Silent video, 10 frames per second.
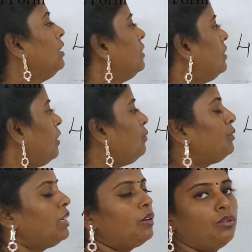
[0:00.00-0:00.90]
Now
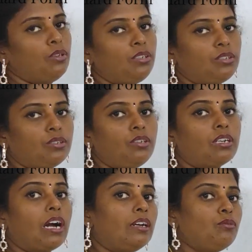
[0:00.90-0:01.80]
we are going to
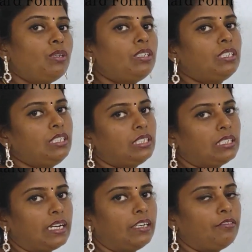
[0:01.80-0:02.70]
convert this
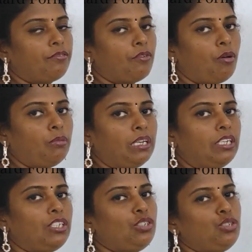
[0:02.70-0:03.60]
standard form
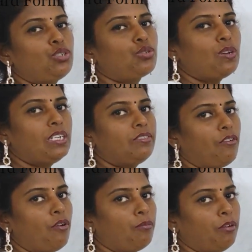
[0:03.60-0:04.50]
into usual
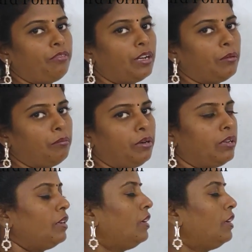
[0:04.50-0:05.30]
form of number.